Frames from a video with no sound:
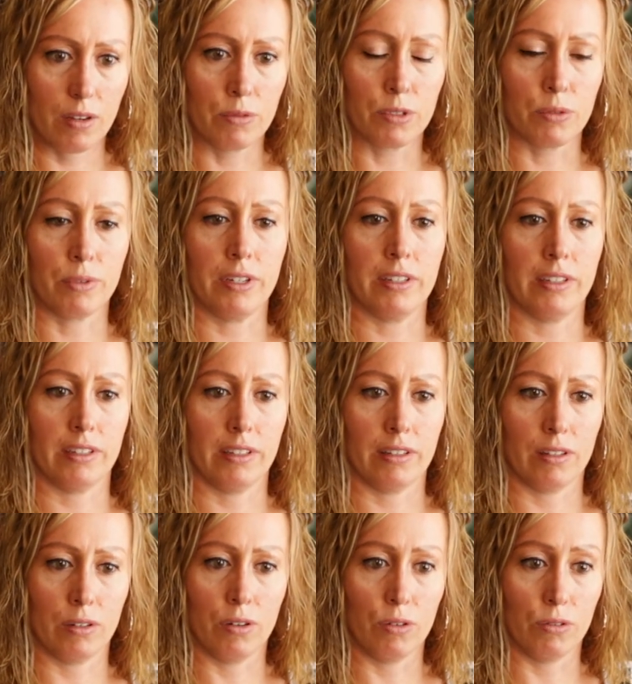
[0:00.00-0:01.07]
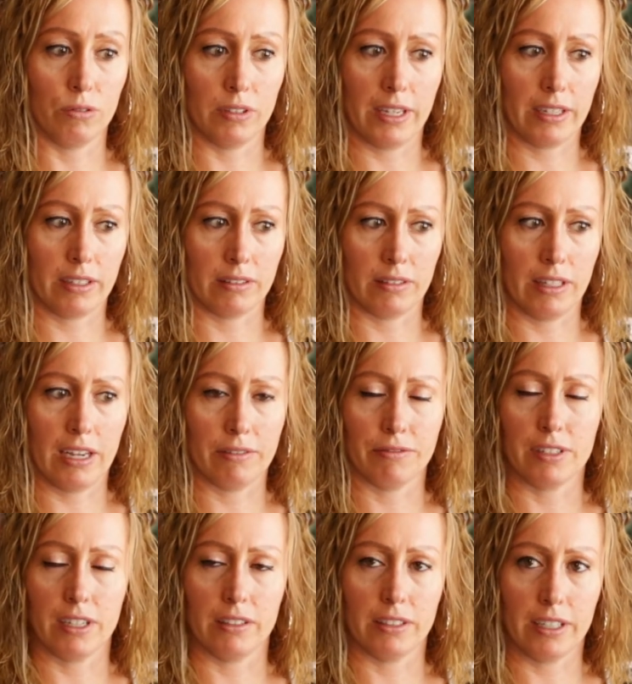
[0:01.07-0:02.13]
was when the whole like
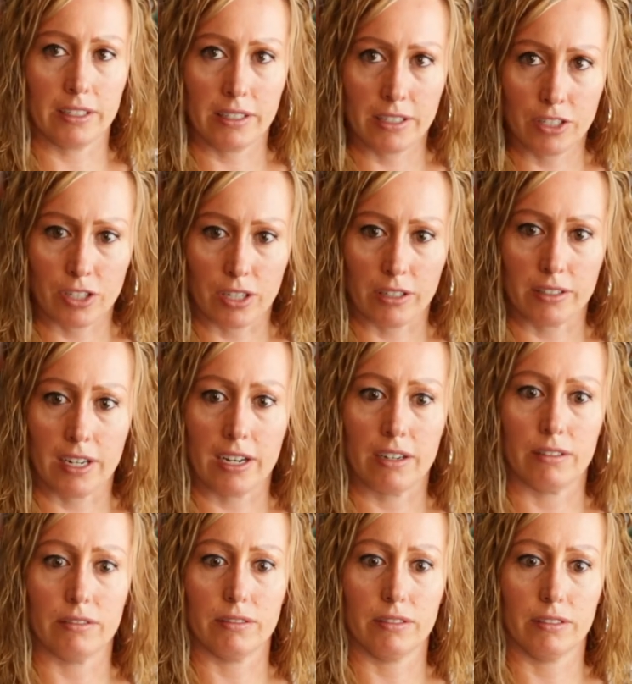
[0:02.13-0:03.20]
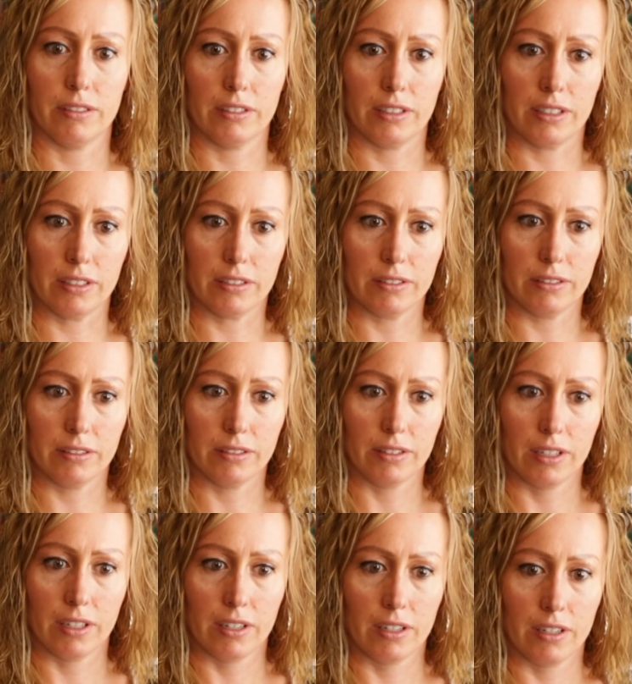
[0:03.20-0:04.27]
left L A D shut down, and
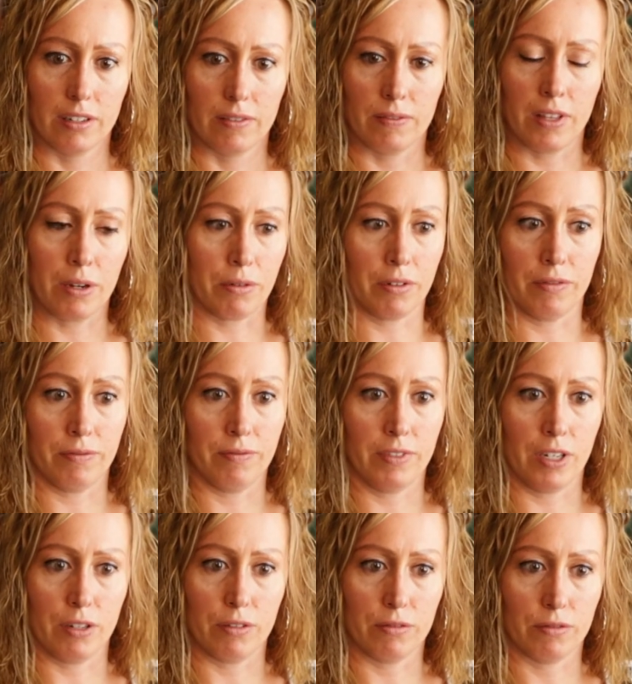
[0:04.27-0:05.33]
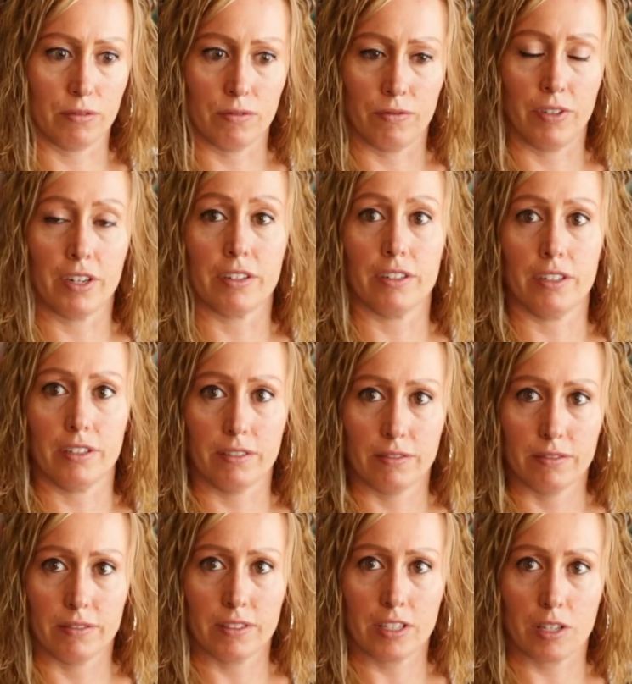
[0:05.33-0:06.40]
they were, you know, very
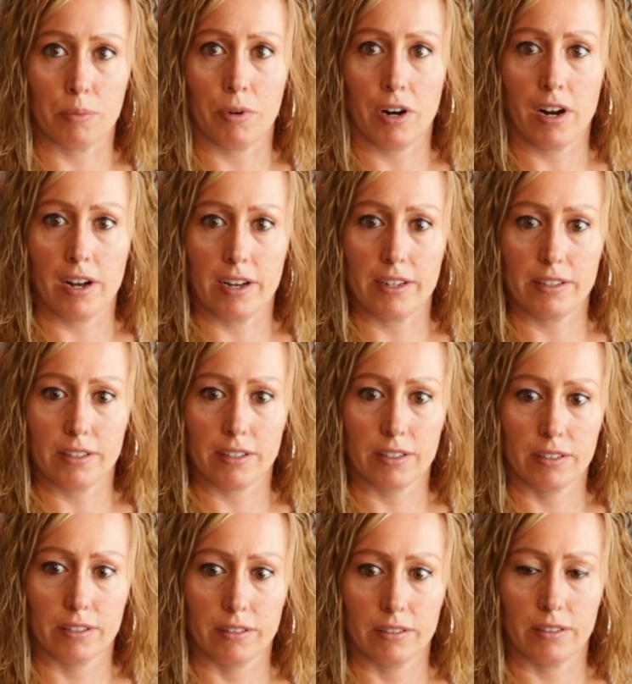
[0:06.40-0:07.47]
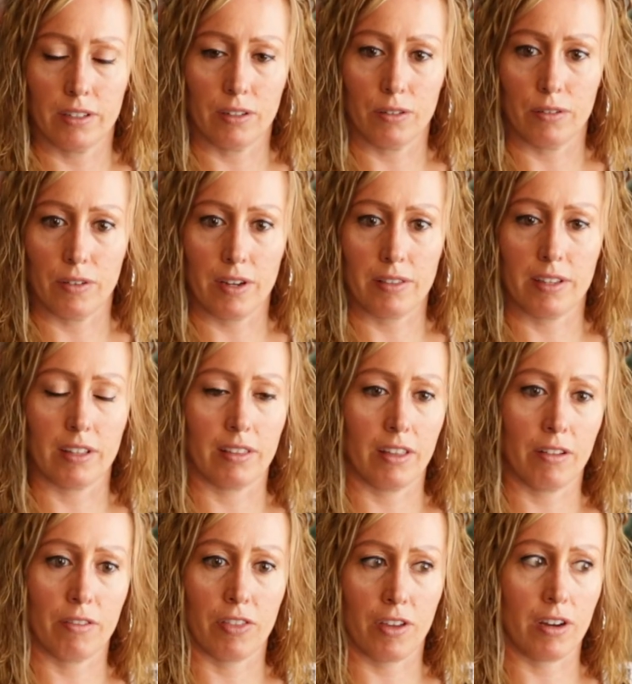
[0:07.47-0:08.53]
surprised. You know, I think
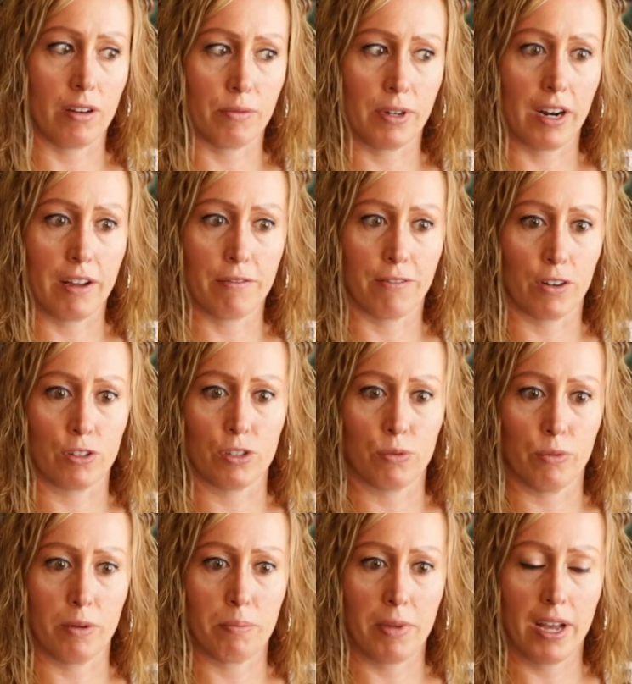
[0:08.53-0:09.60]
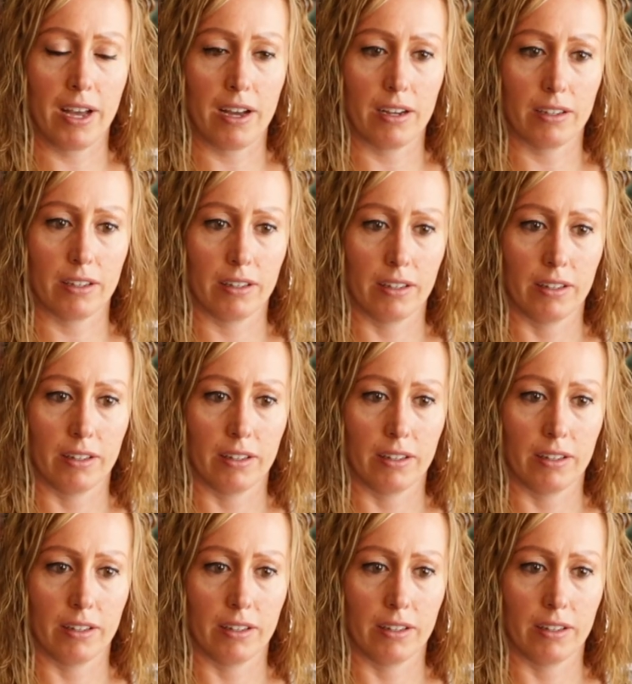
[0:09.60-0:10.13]
they thought when I first went back